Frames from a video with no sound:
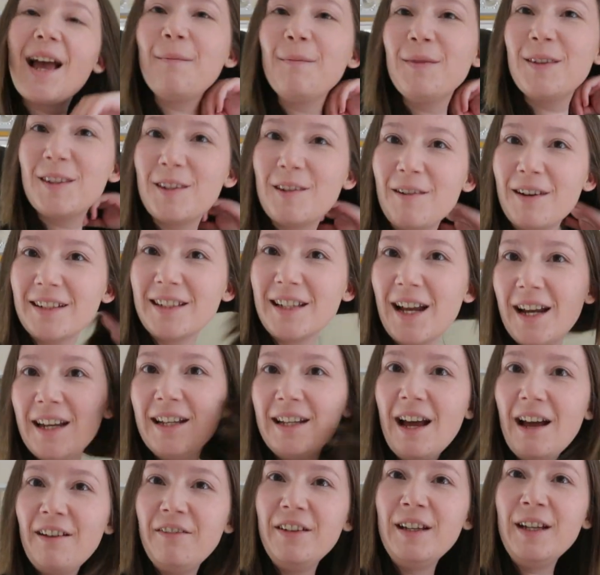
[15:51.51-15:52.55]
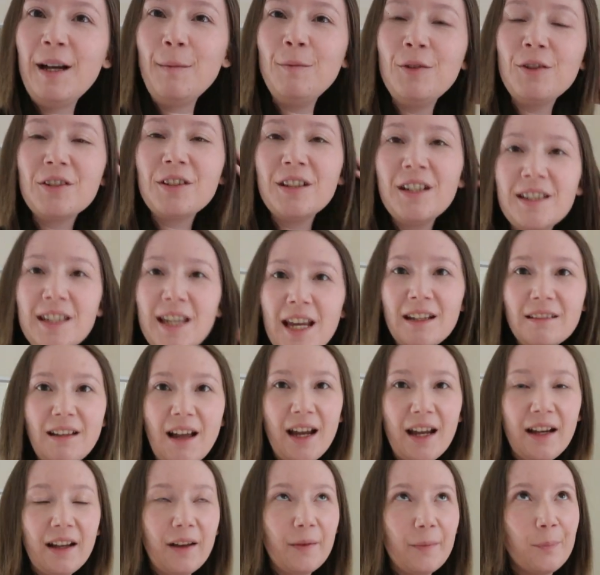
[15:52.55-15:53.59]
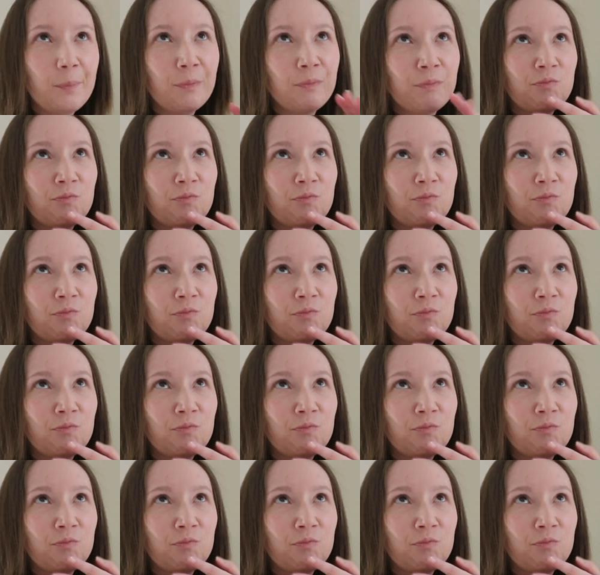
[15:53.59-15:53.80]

I'm so excited. I think I'm just going to take like,